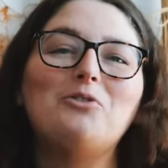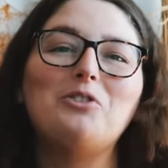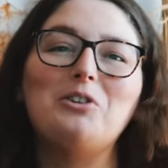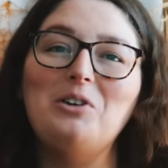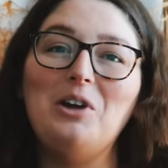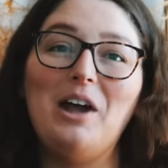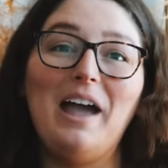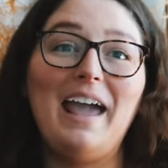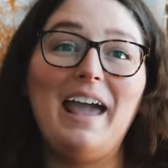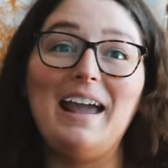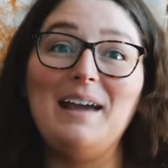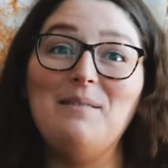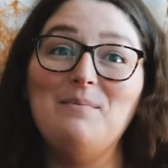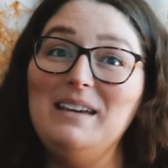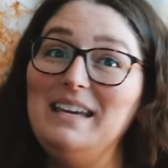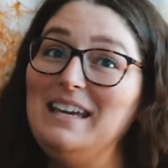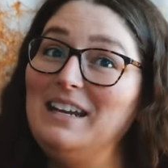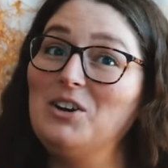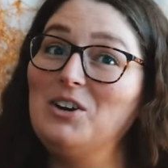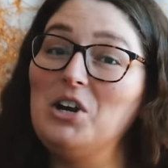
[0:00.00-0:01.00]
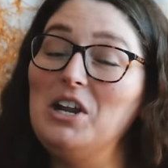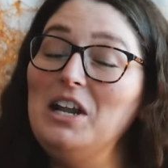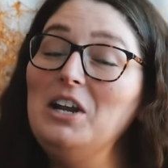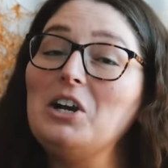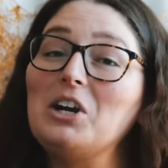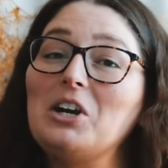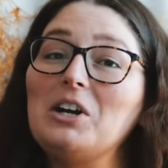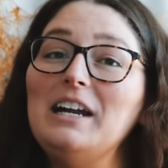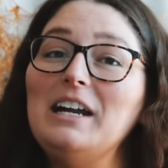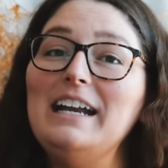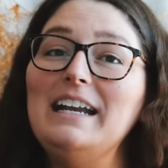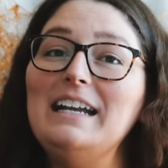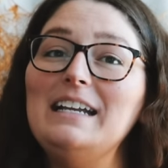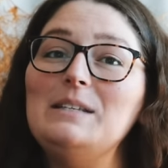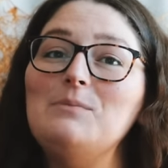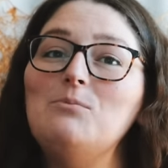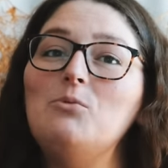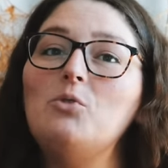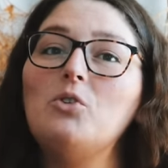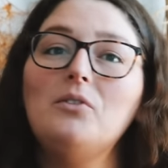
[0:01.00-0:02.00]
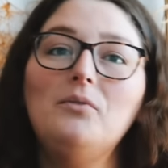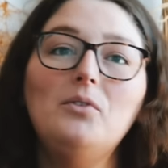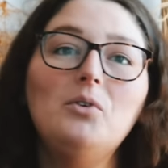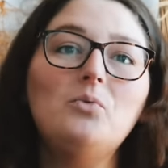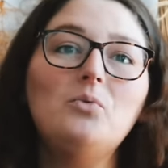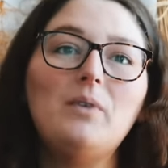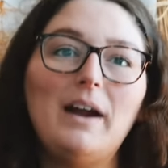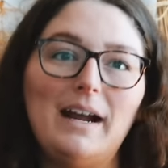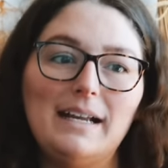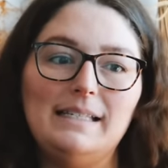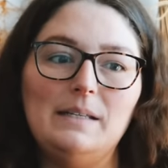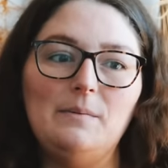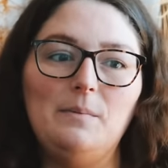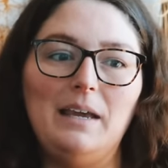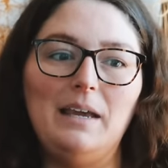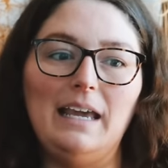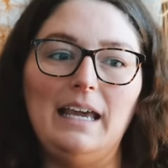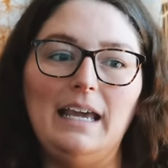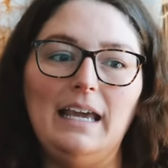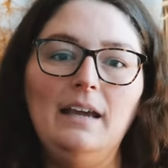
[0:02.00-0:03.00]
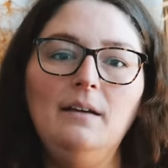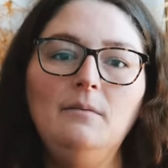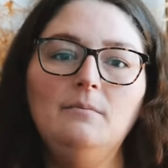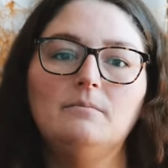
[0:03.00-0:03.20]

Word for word: for a beginner knitter. It is more of a recipe,